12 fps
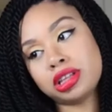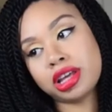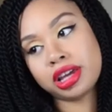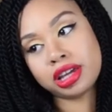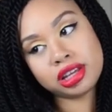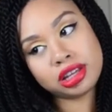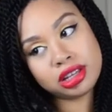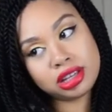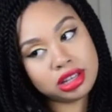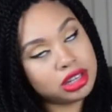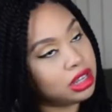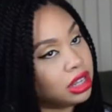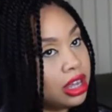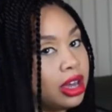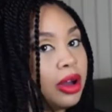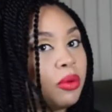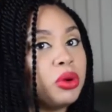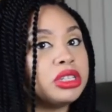like
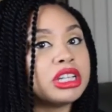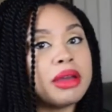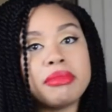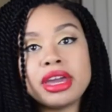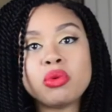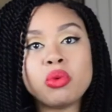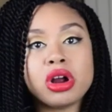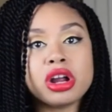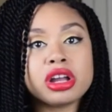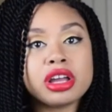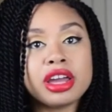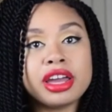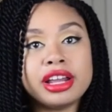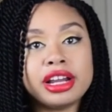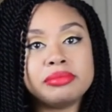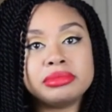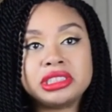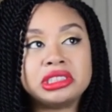which I make work and
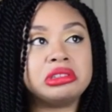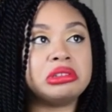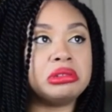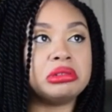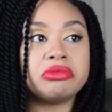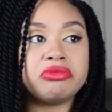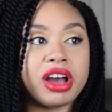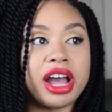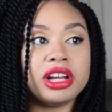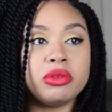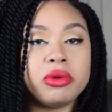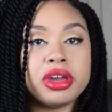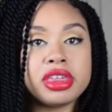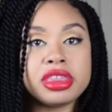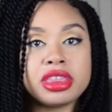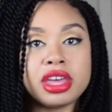I'm still fine with,